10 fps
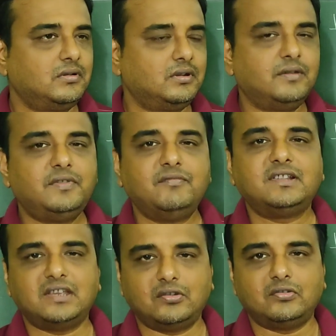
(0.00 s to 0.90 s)
the female
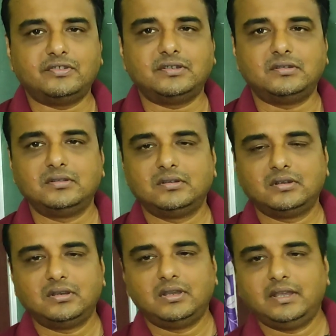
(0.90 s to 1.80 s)
psychology.
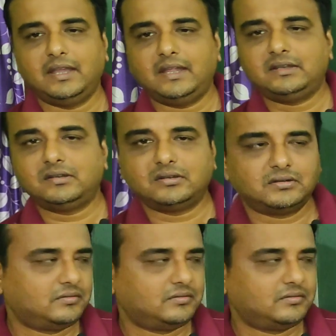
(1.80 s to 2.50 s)
And